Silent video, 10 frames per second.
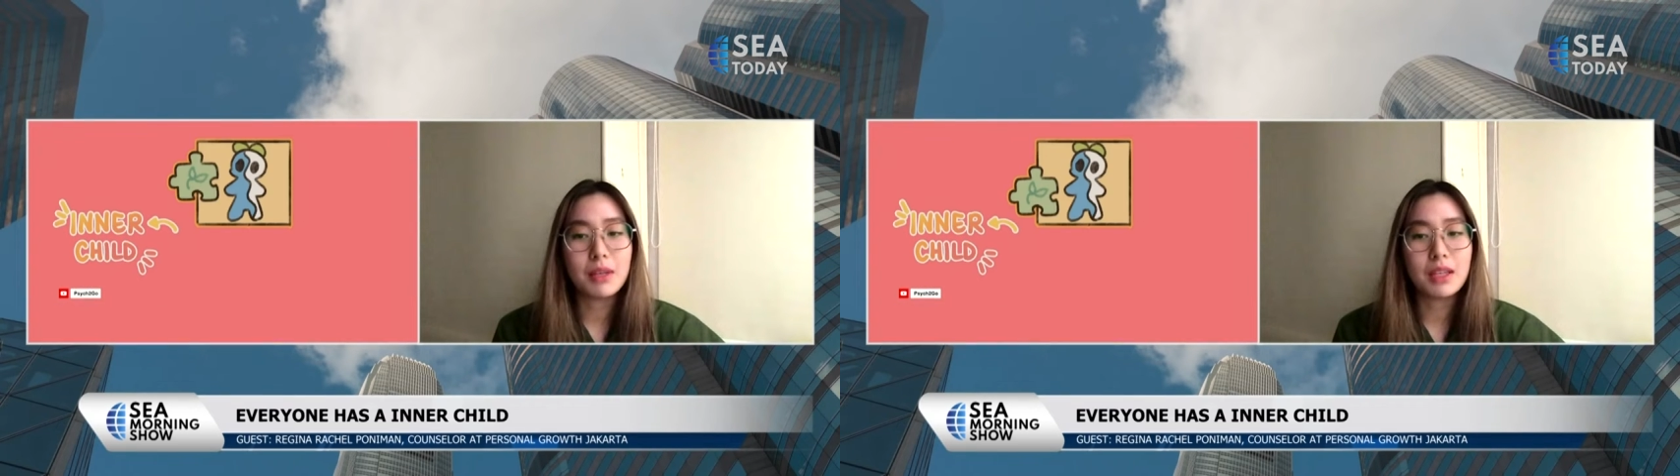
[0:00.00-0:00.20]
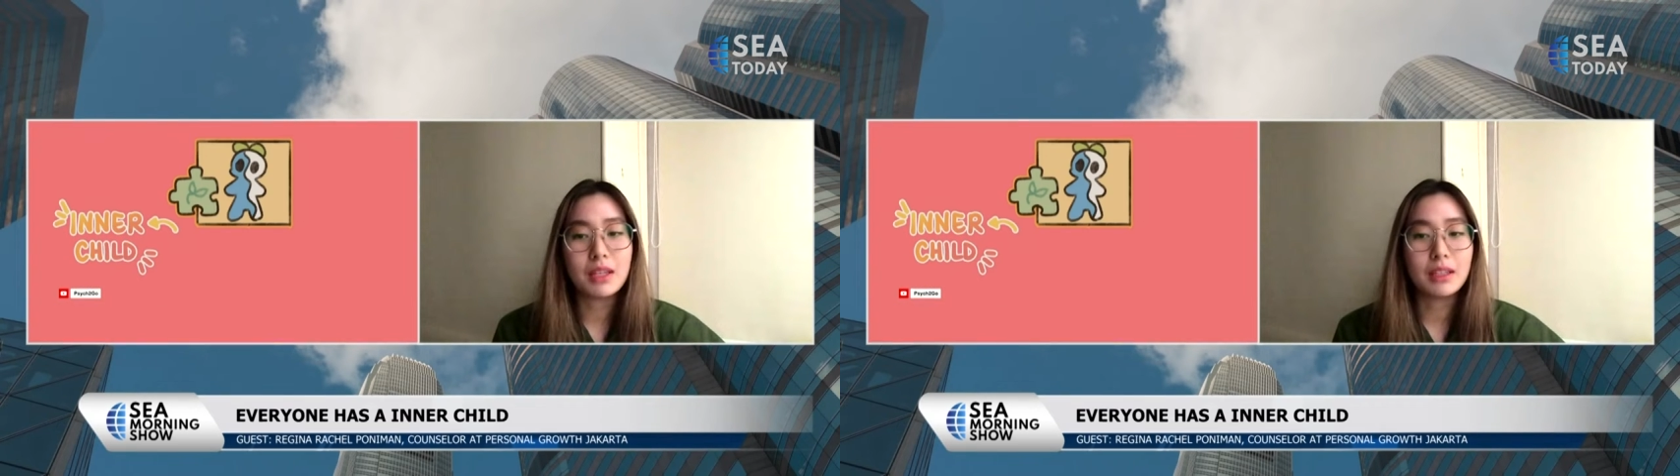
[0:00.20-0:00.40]

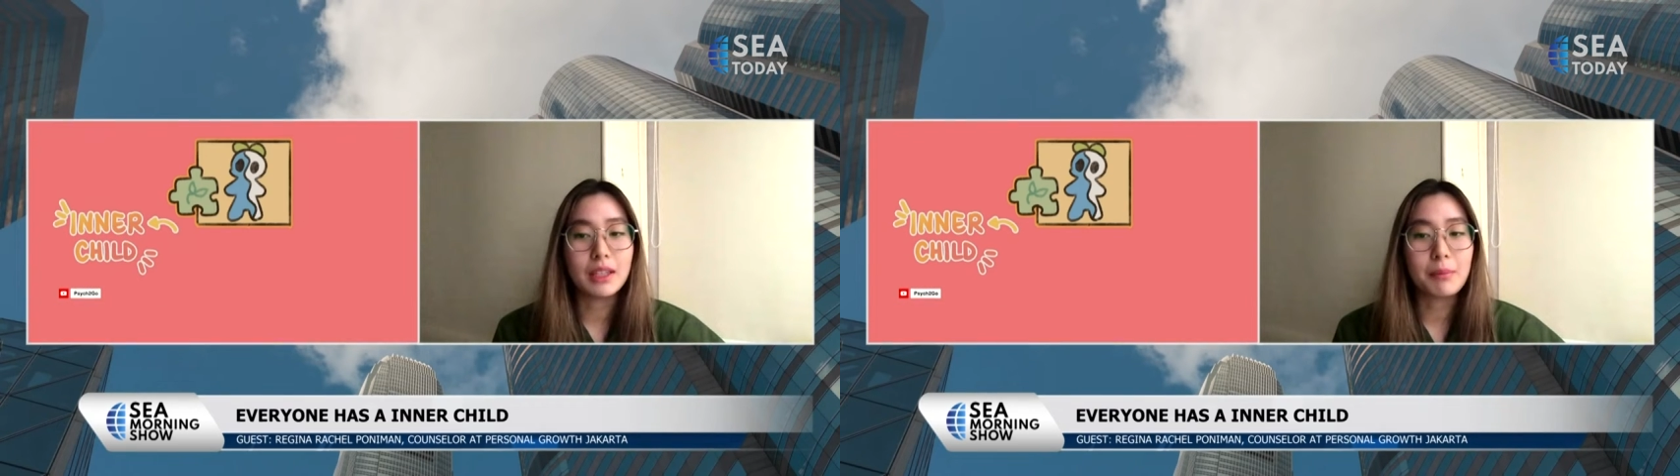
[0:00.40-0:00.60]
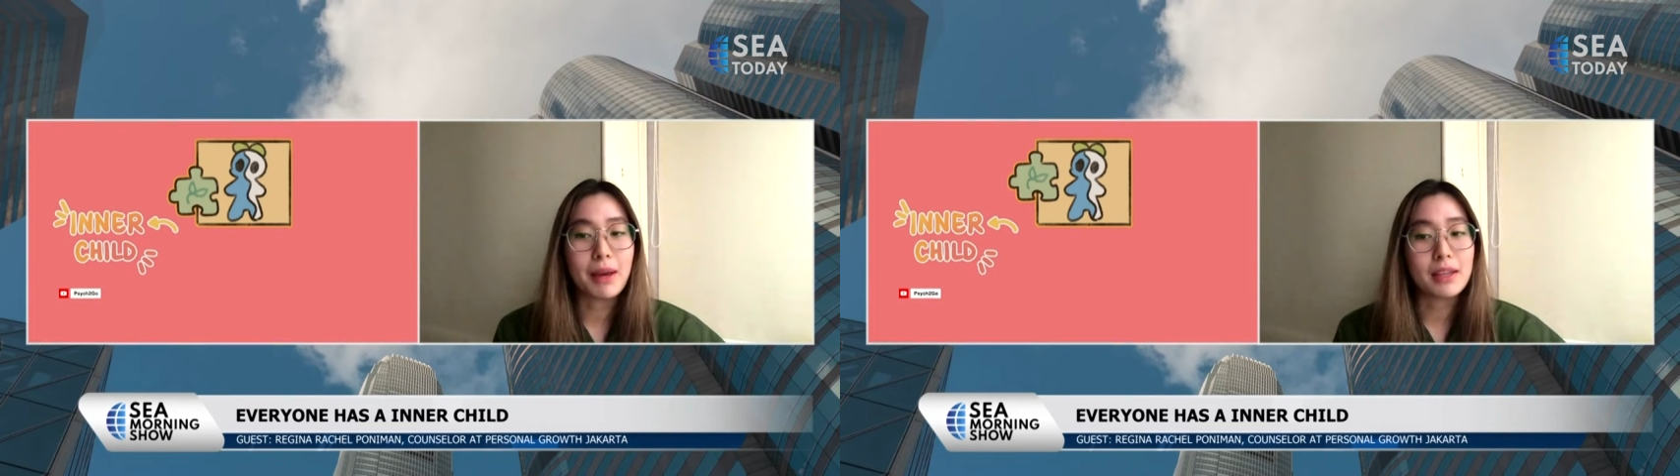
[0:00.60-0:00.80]
maybe
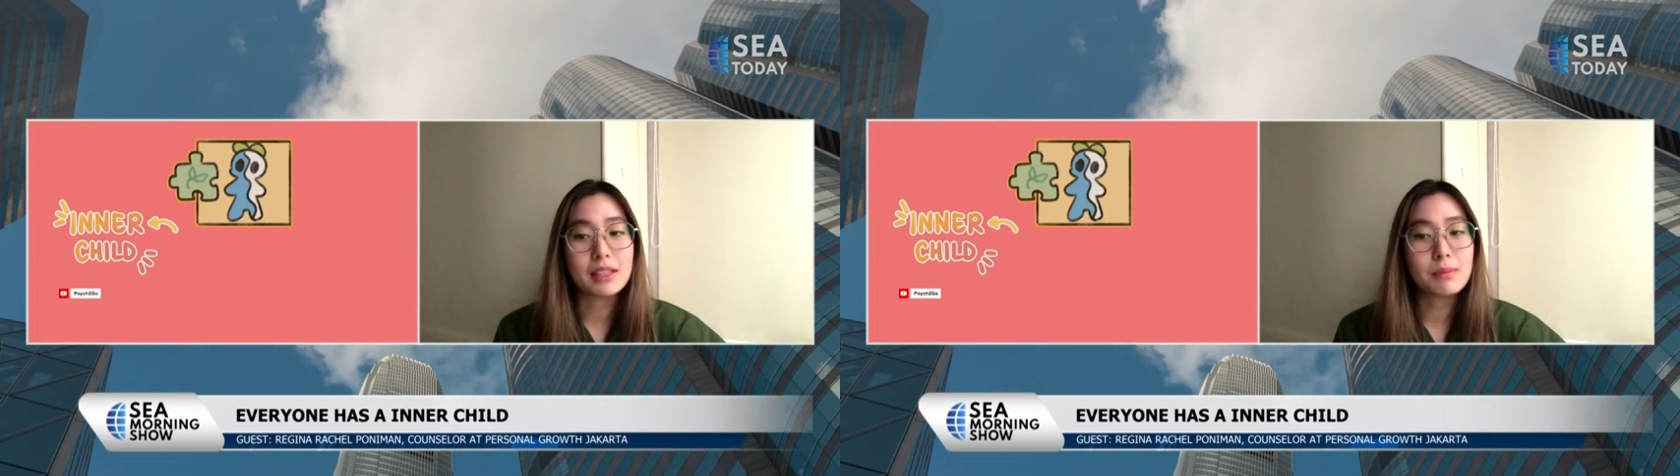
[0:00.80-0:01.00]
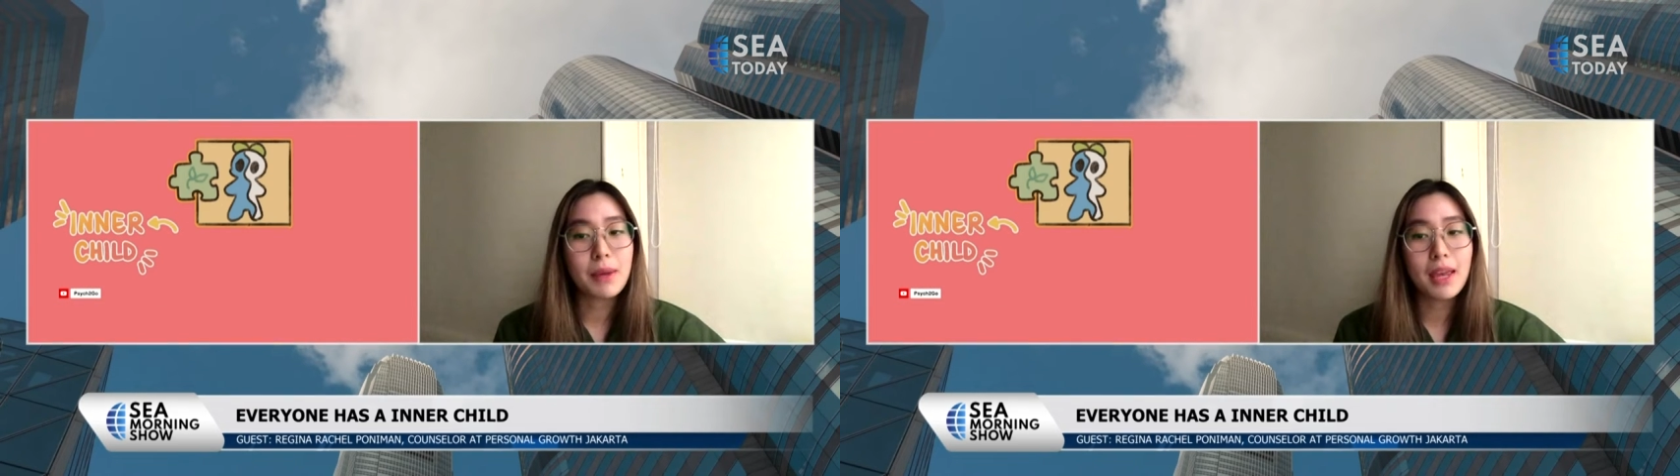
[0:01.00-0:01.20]
healing
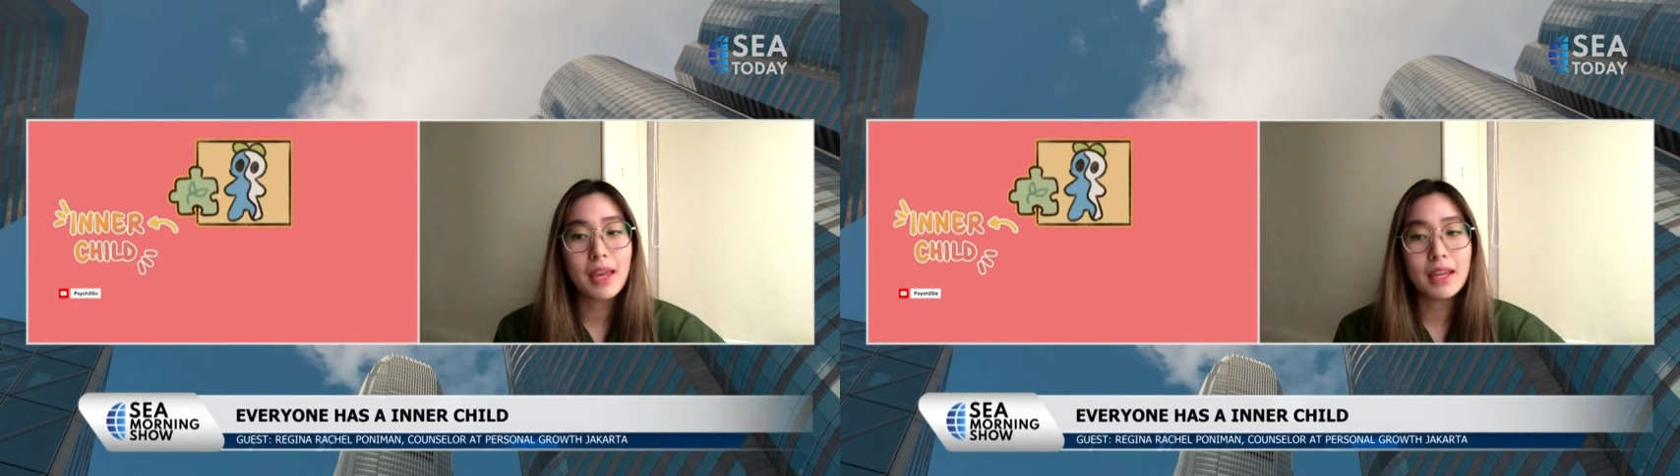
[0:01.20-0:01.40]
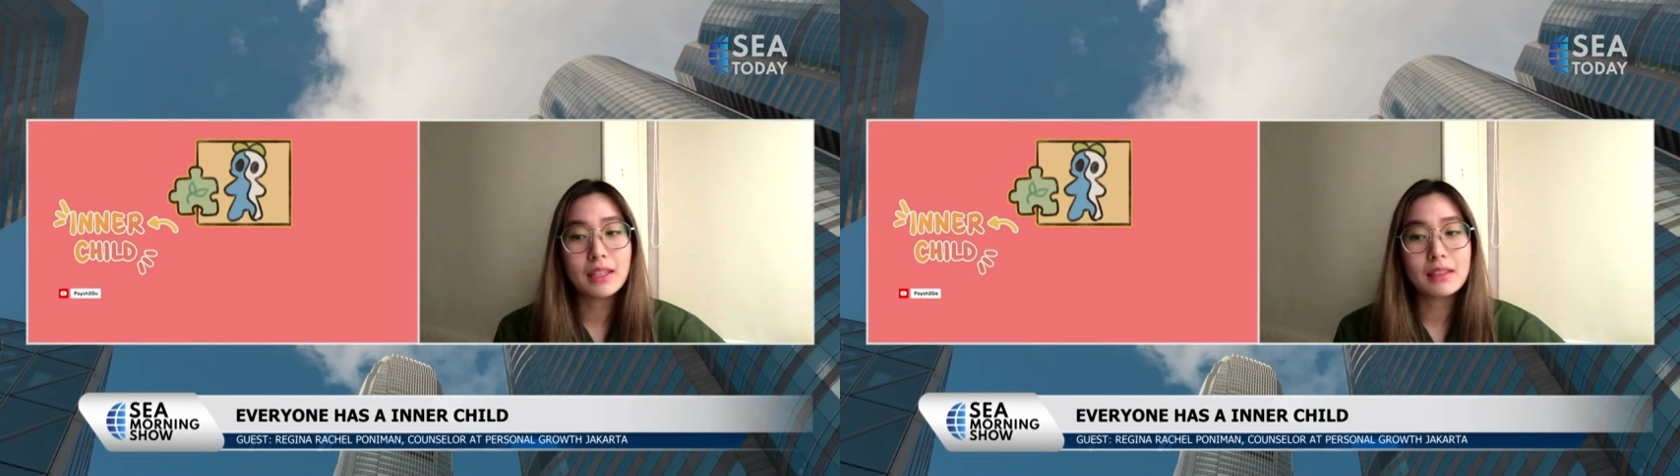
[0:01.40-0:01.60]
past
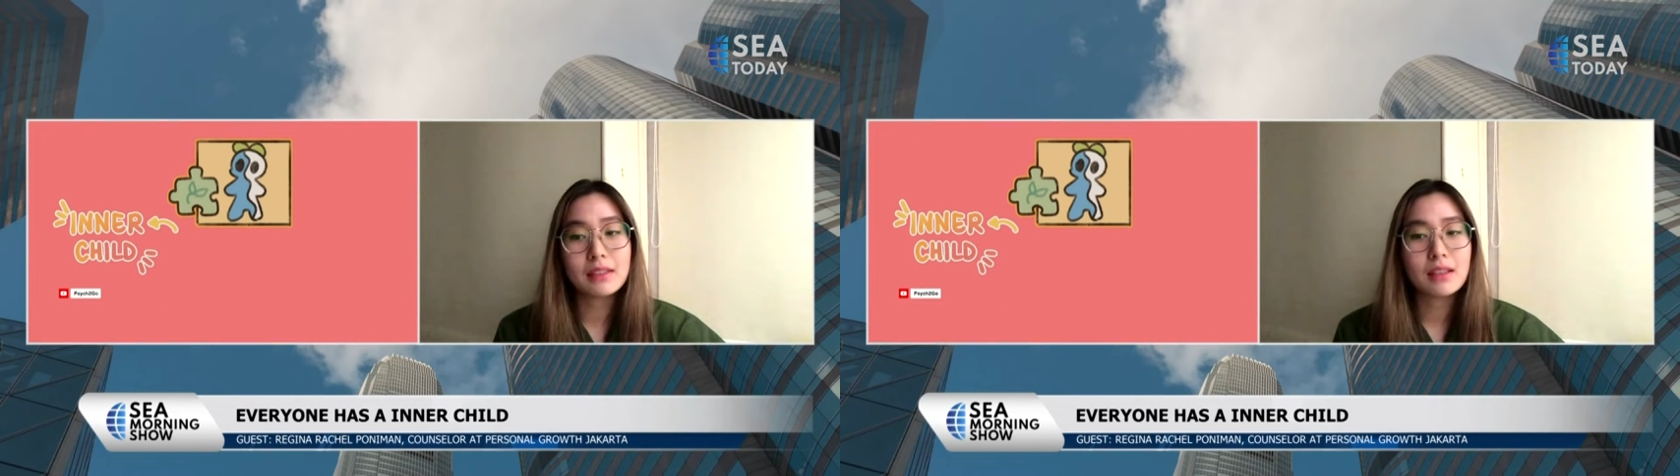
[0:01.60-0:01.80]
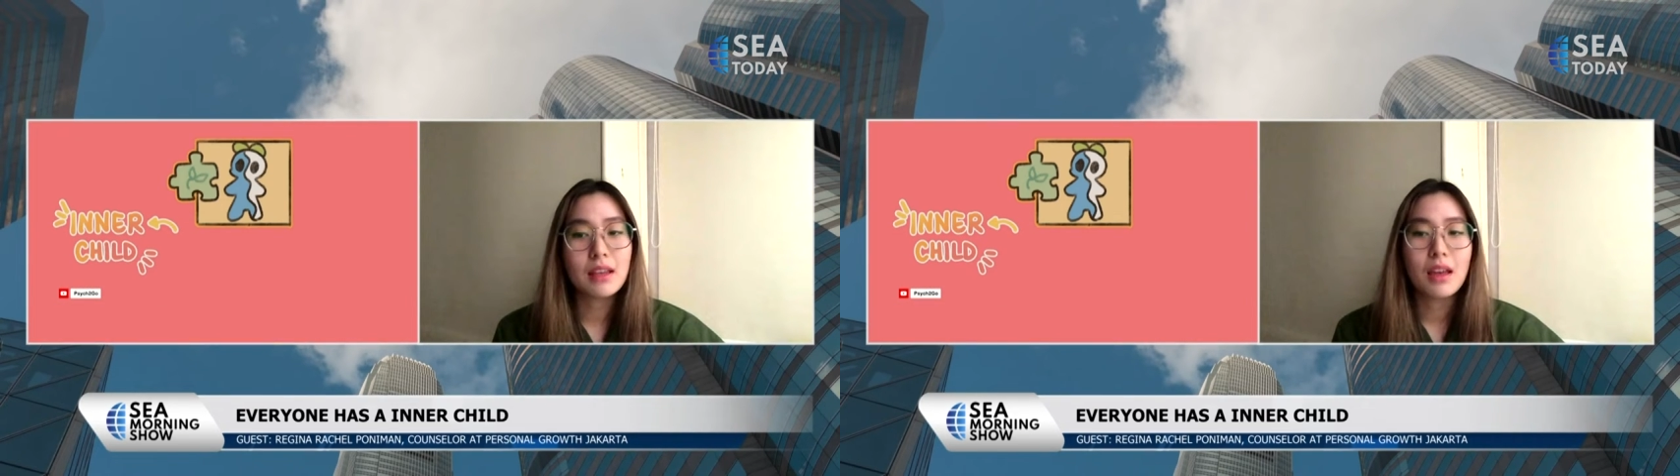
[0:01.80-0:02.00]

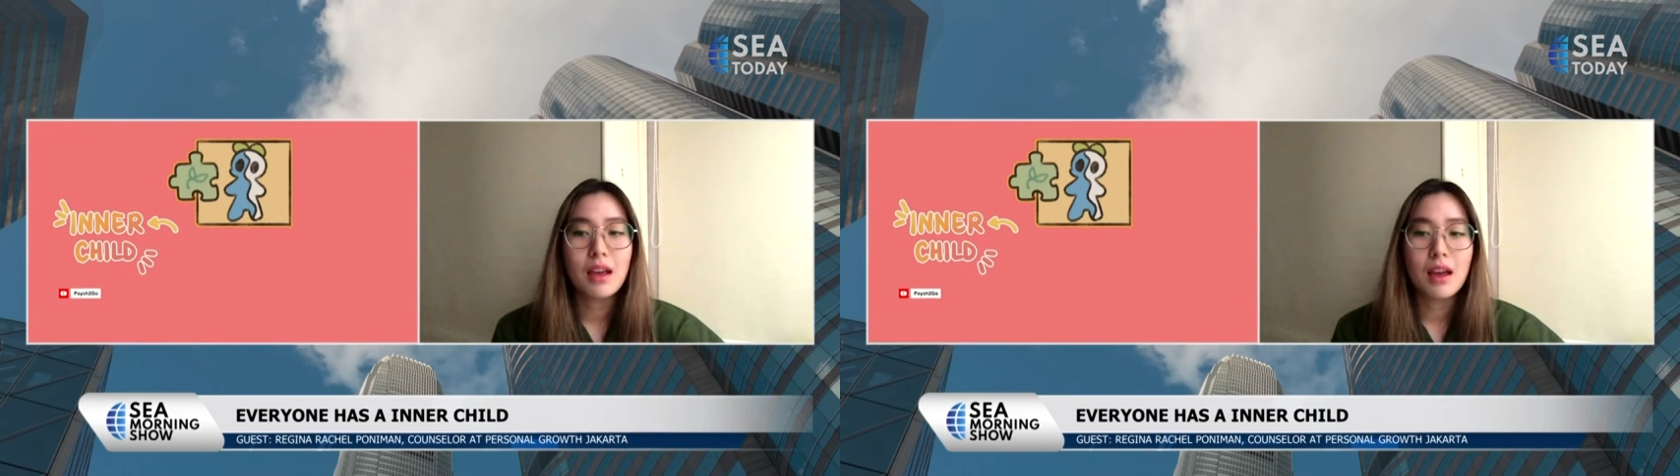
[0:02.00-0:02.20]
pains,